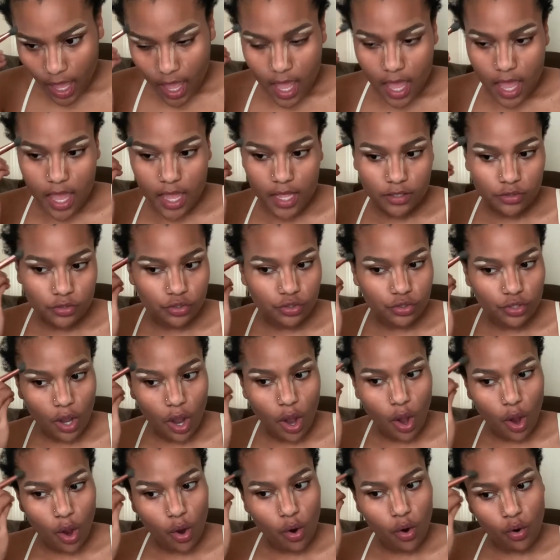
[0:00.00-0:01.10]
And
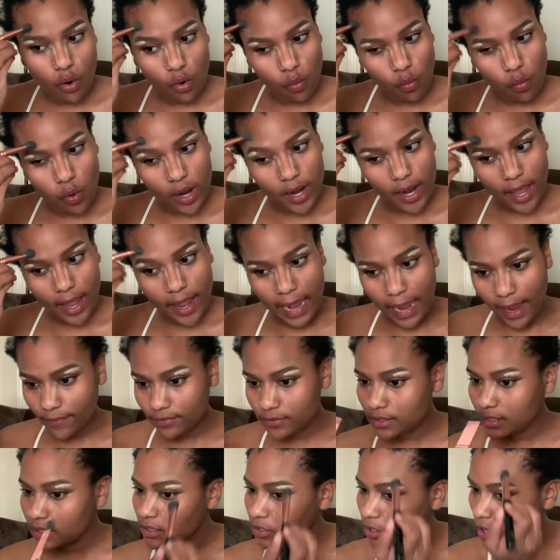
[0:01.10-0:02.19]
so what I have to
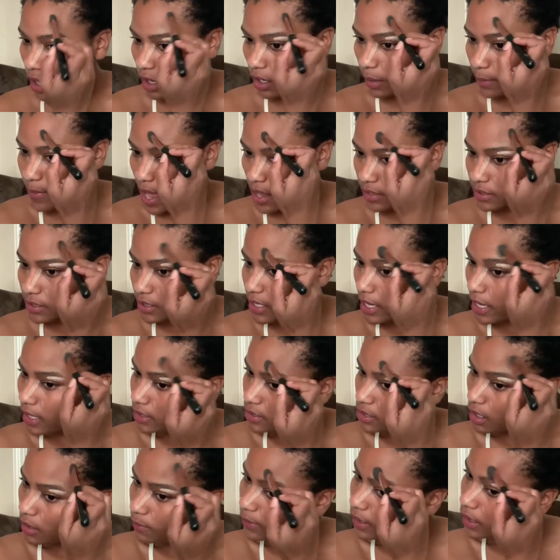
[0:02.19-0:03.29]
talk about today is
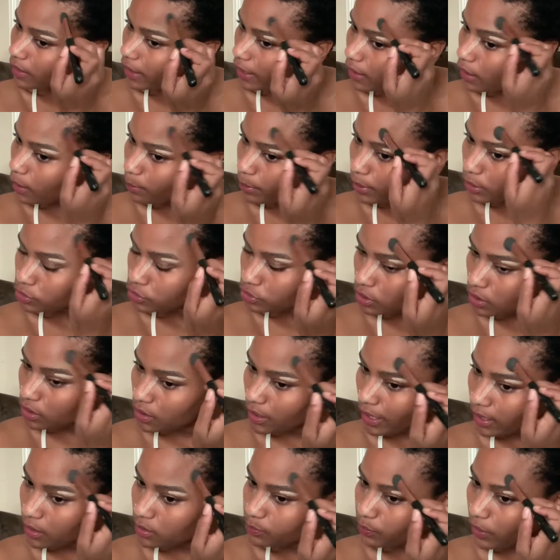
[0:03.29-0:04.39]
going to be like a bunch of,
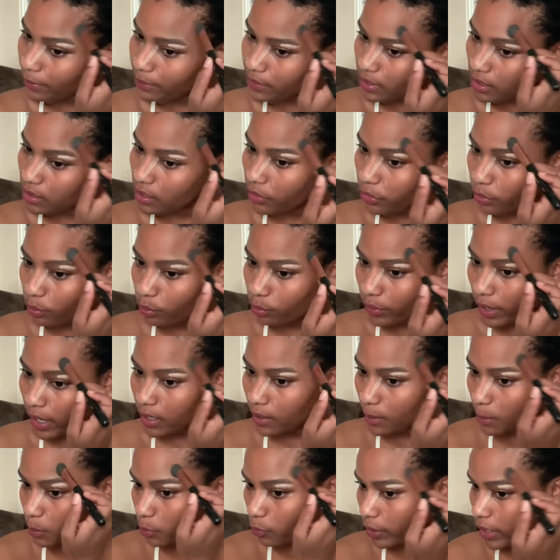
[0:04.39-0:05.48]
like, probably another
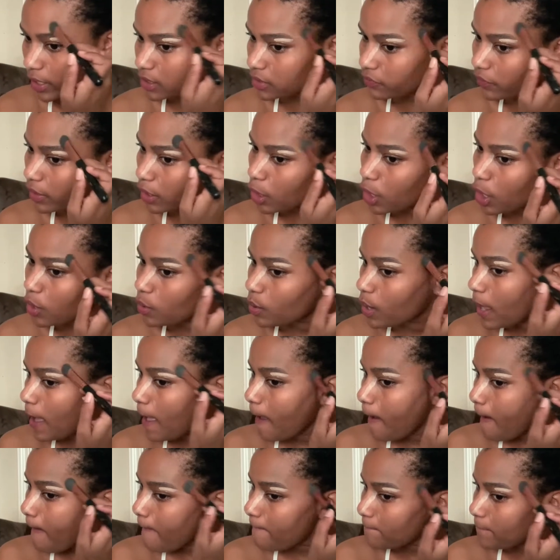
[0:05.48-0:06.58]
random rants video
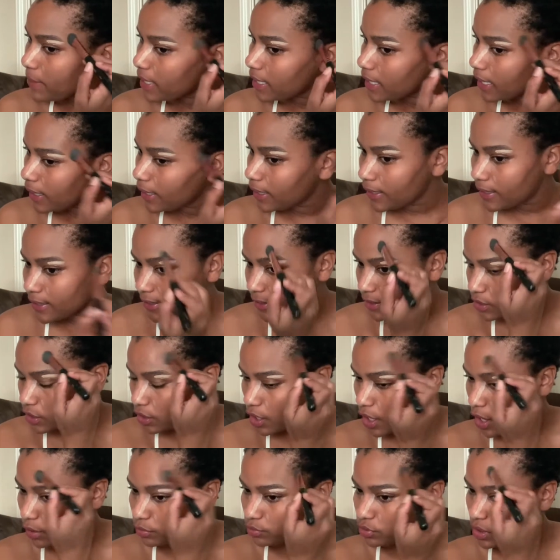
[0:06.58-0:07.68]
because,
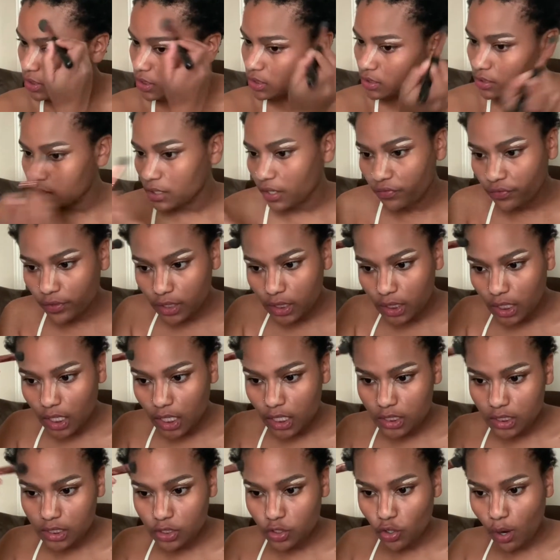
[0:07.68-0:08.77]
just different things
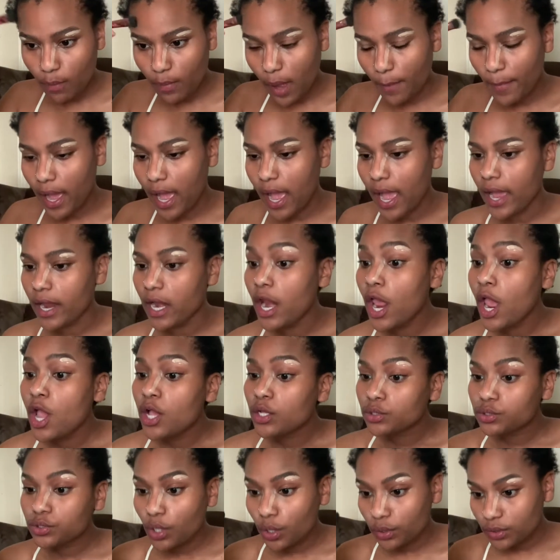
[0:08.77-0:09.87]
is on my mind.
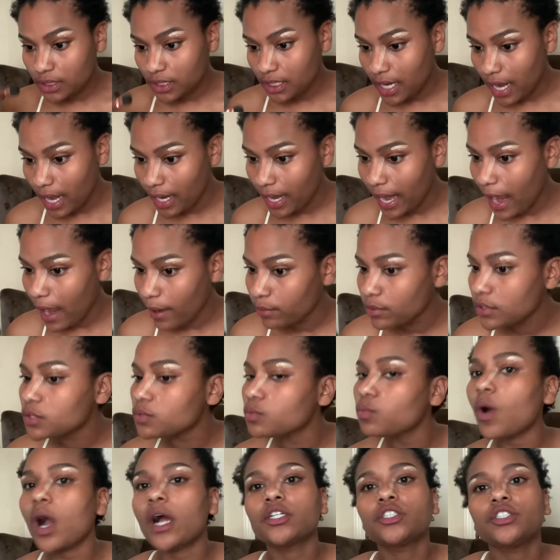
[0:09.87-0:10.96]
So today I was
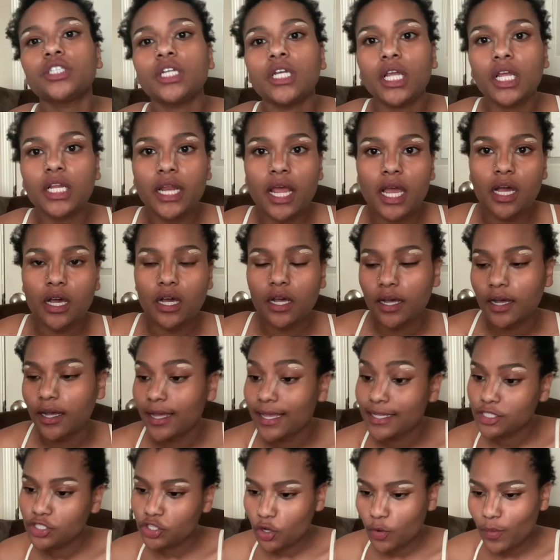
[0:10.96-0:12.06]
watching As
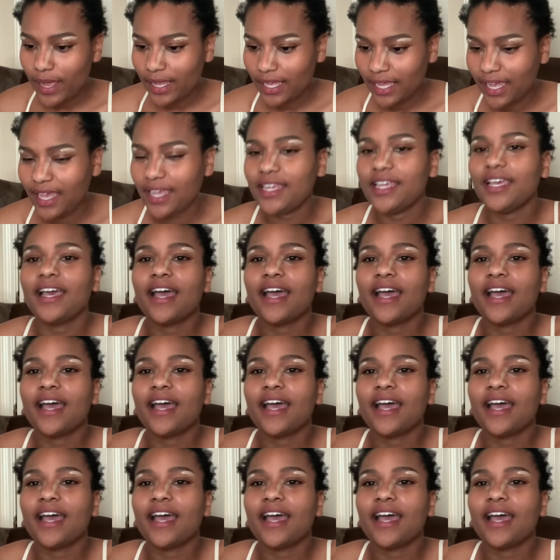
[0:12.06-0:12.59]
Told by Kenya.